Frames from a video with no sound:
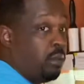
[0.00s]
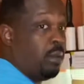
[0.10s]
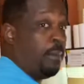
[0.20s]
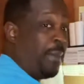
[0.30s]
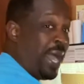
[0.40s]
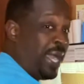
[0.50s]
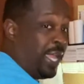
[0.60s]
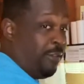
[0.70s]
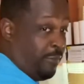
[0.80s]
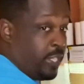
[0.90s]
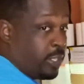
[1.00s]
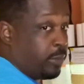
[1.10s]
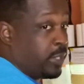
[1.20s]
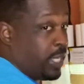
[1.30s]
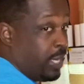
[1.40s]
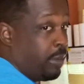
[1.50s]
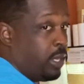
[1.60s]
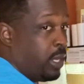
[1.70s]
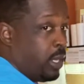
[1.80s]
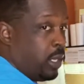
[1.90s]
my invisible tape,
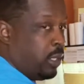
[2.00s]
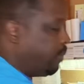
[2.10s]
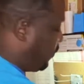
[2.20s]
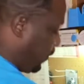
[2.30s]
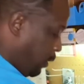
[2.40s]
feel